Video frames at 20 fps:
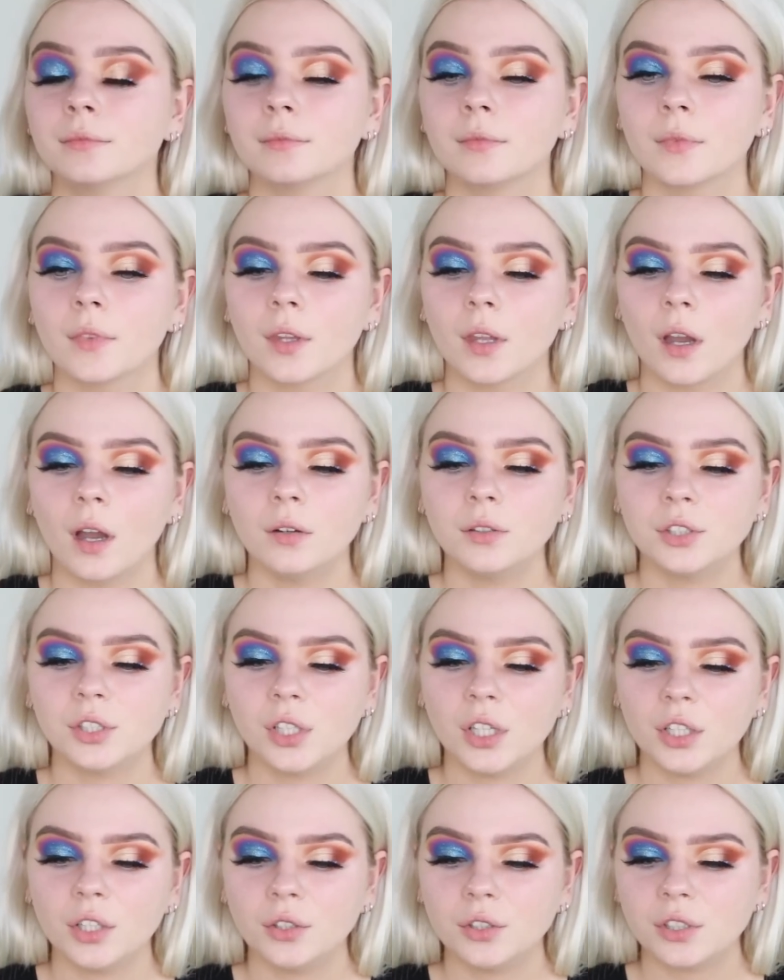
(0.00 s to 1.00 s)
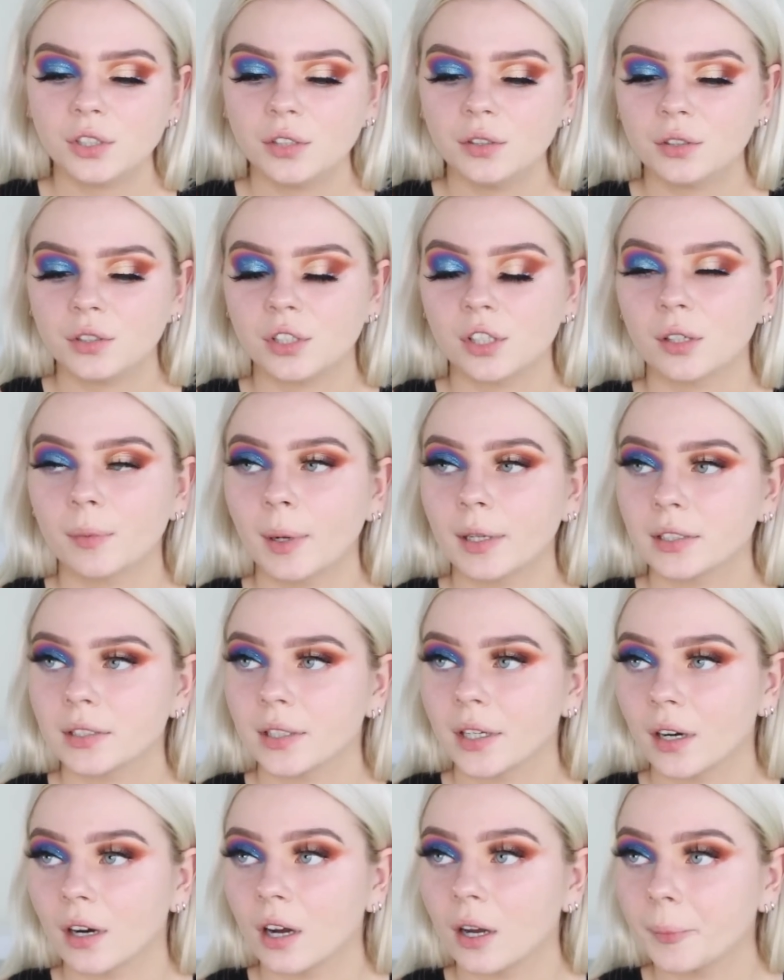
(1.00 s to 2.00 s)
You look weird. Oh shit, you just used your
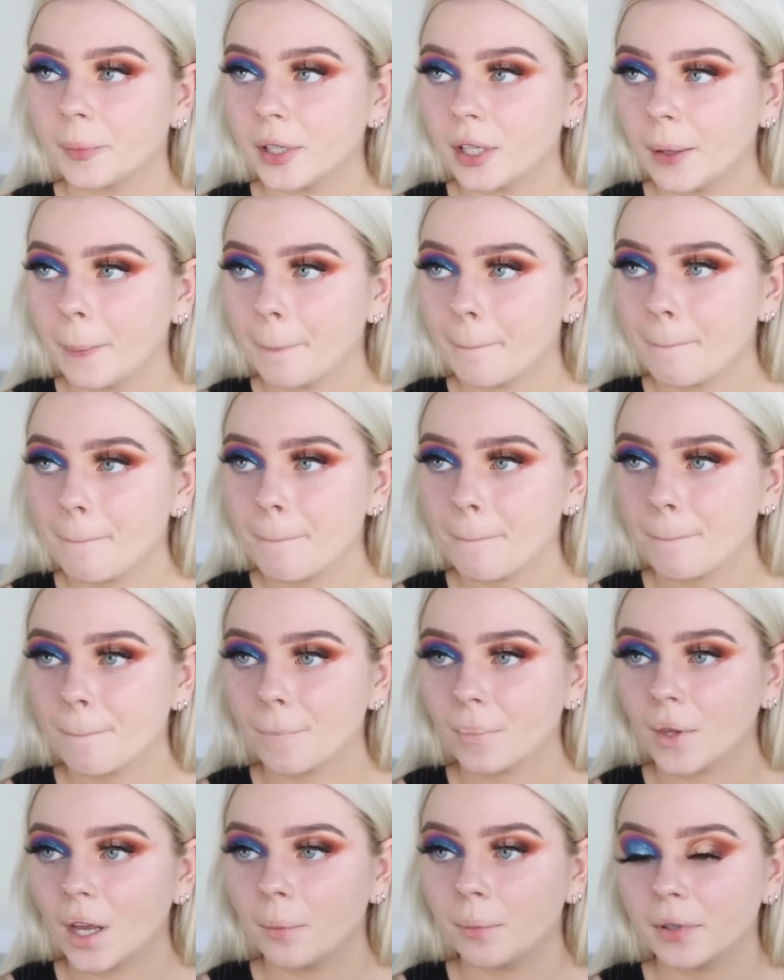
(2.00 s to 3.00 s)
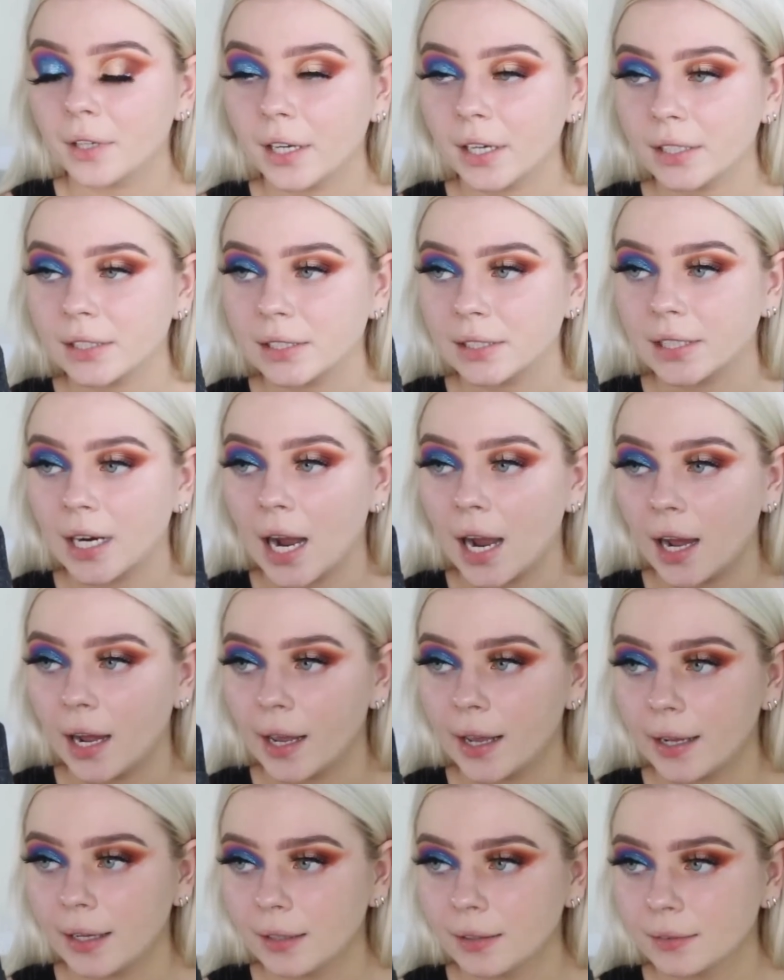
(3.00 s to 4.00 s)
mascara on me? Yeah. I'm gonna get a
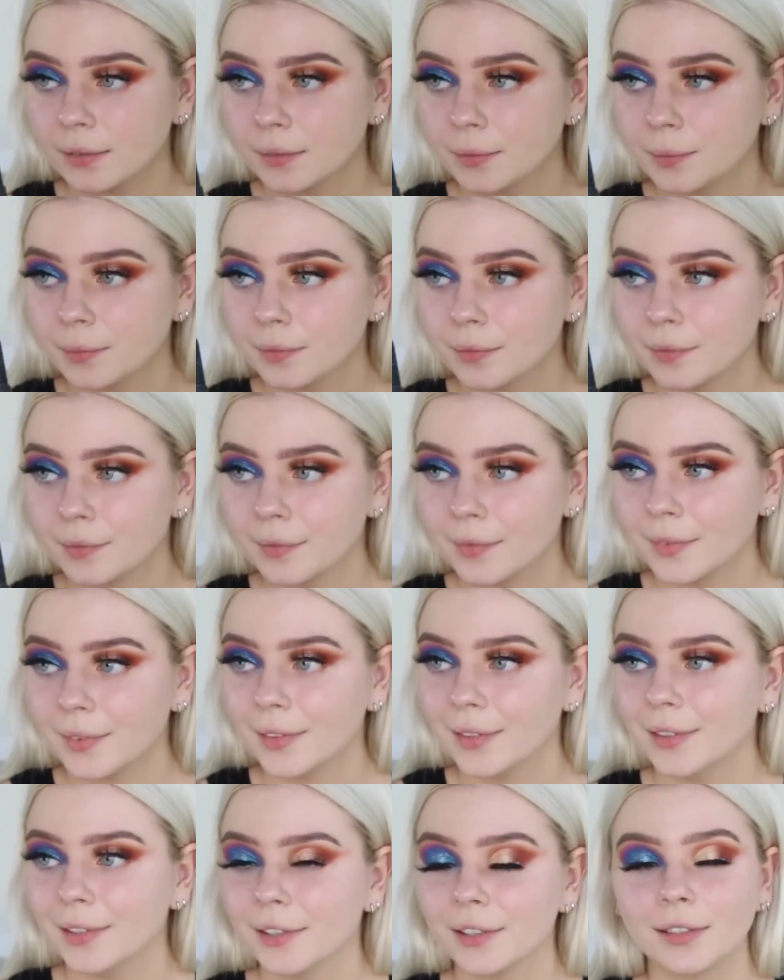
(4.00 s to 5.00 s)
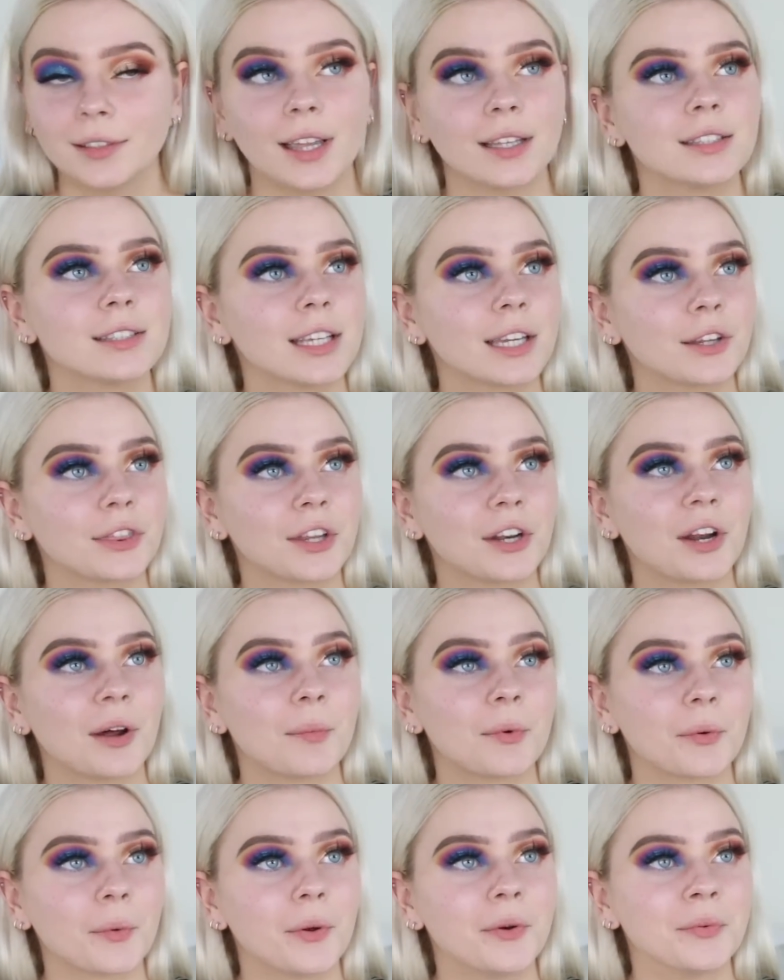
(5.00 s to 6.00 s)
sty. Why? That's like the
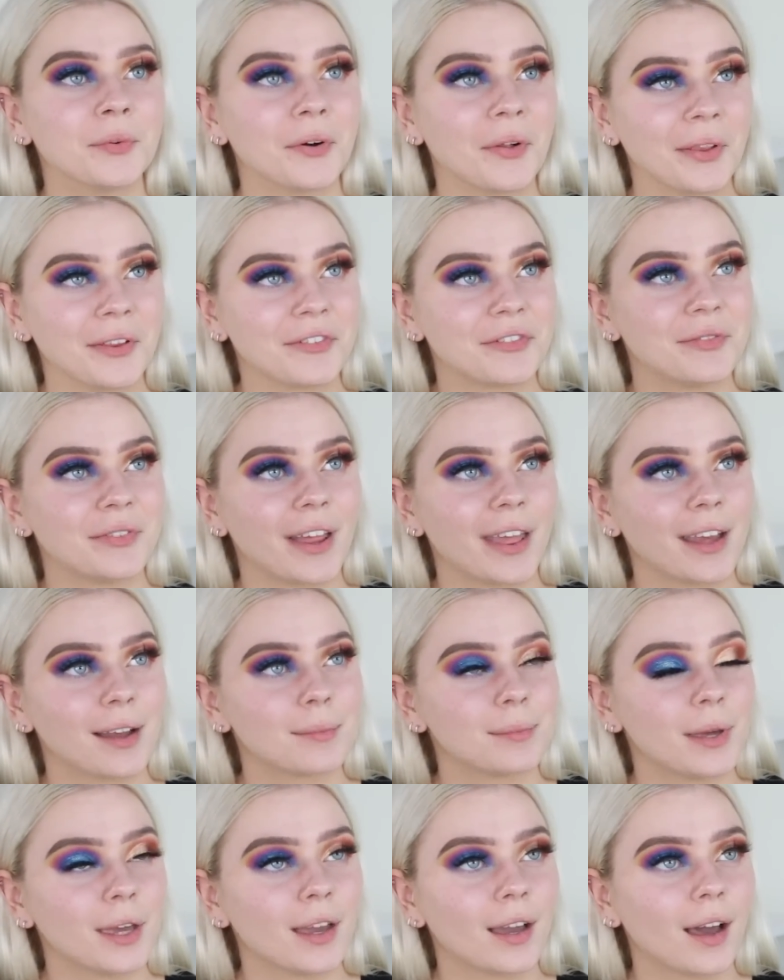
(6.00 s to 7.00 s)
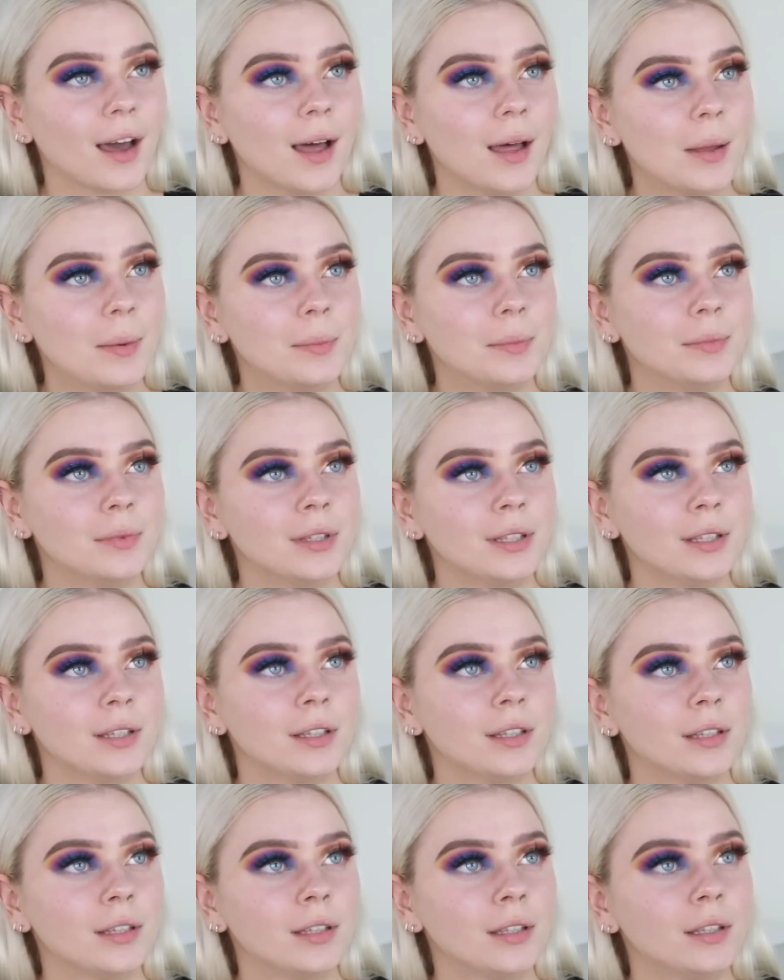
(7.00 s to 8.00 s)
number one rule of like makeup.
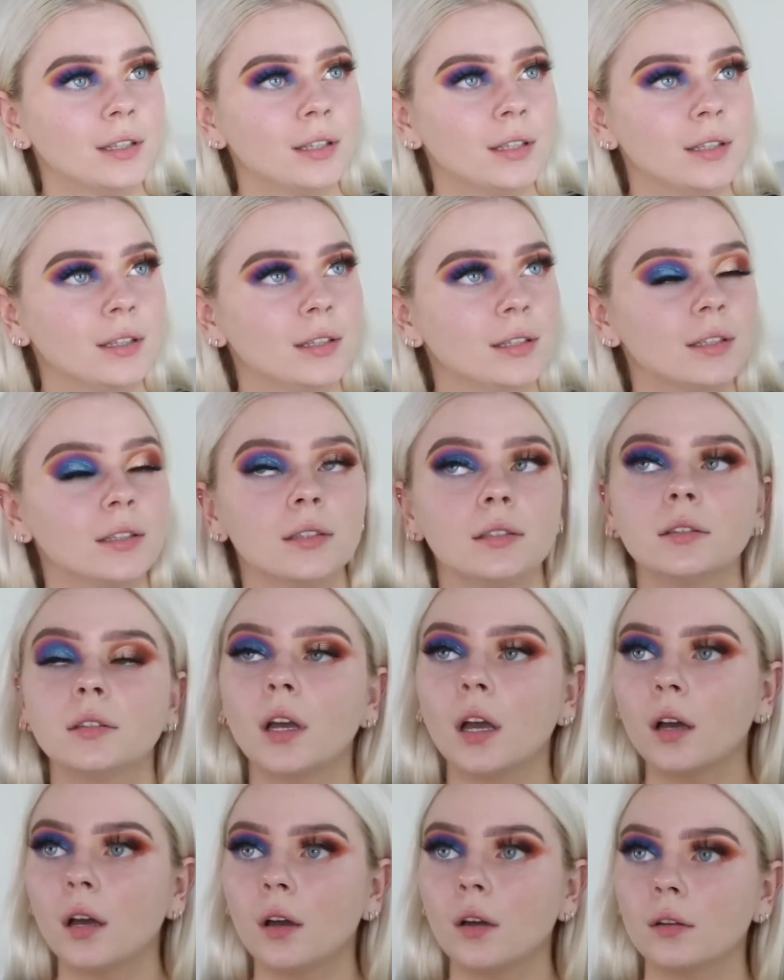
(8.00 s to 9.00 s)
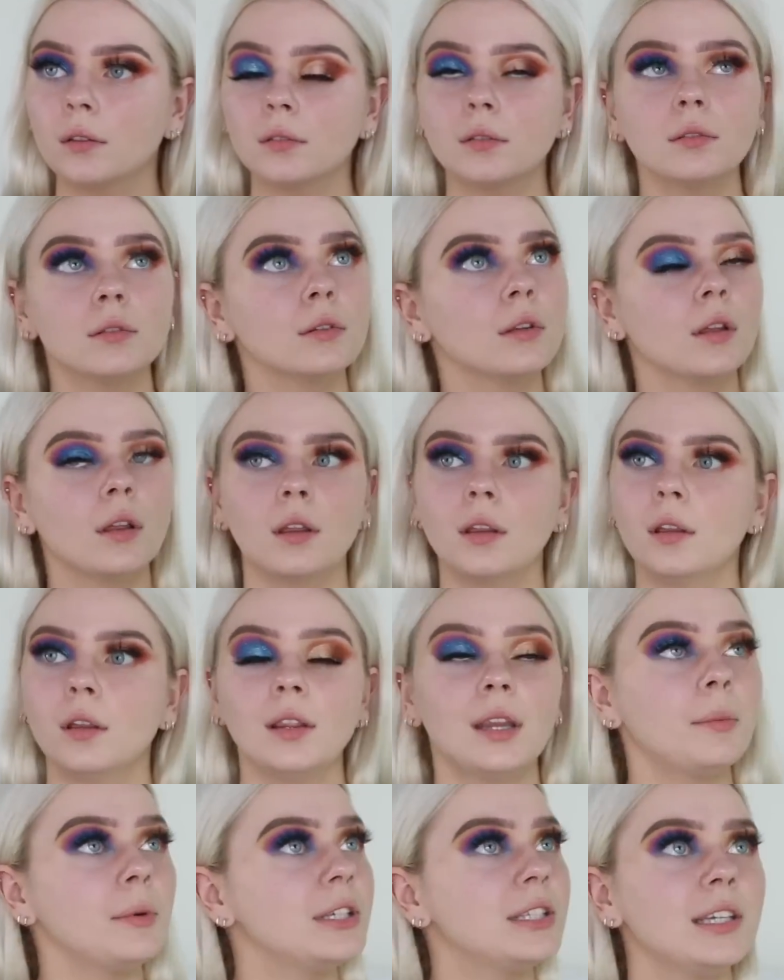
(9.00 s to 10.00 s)
Let me see.
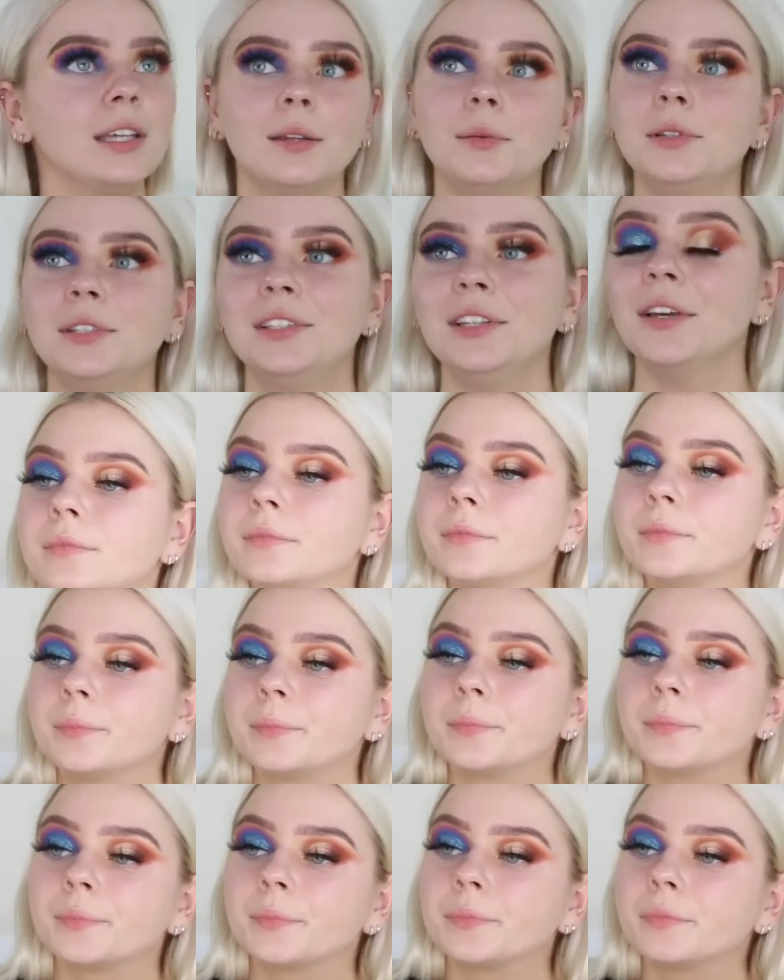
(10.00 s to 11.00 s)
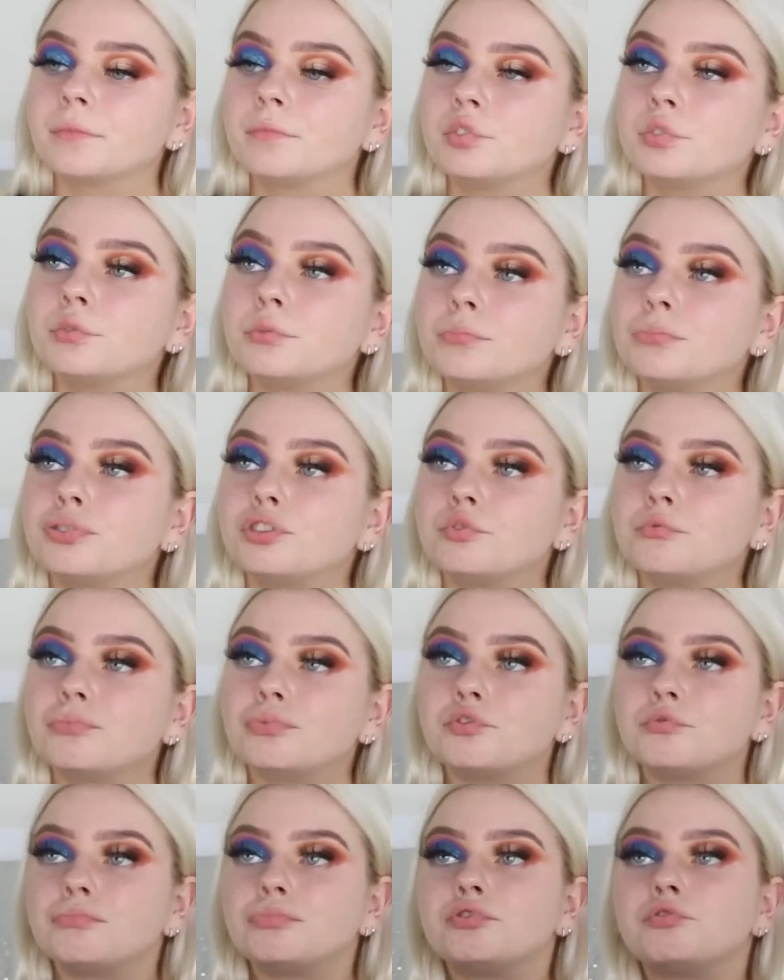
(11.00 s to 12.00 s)
Let me see, let me see. Okay.
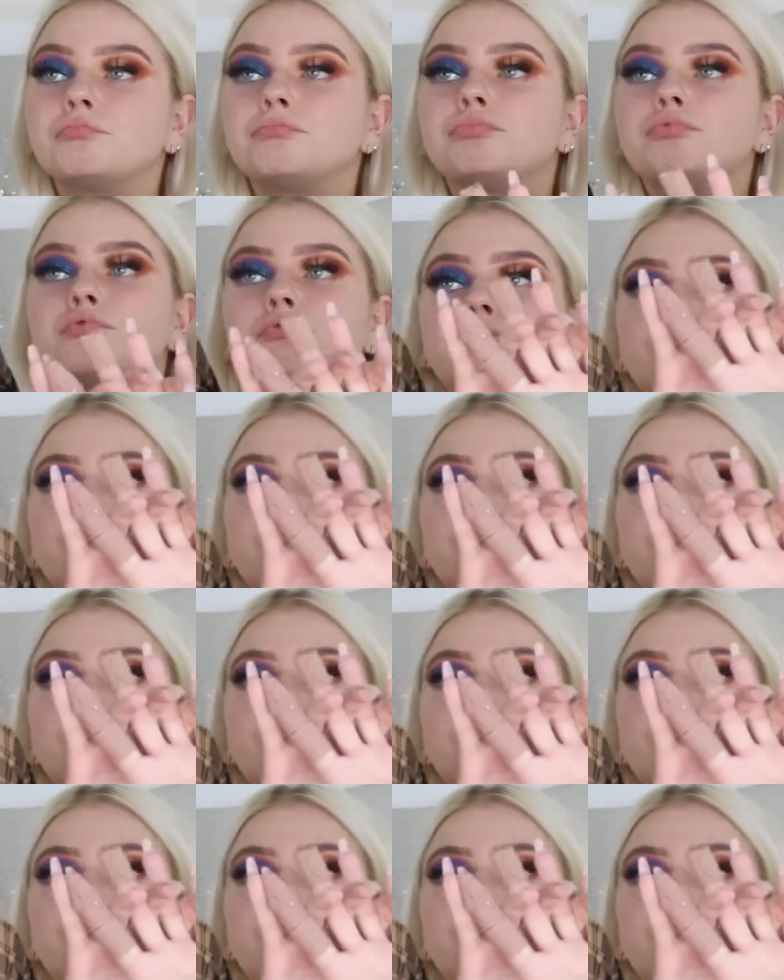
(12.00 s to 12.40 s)
Let me see.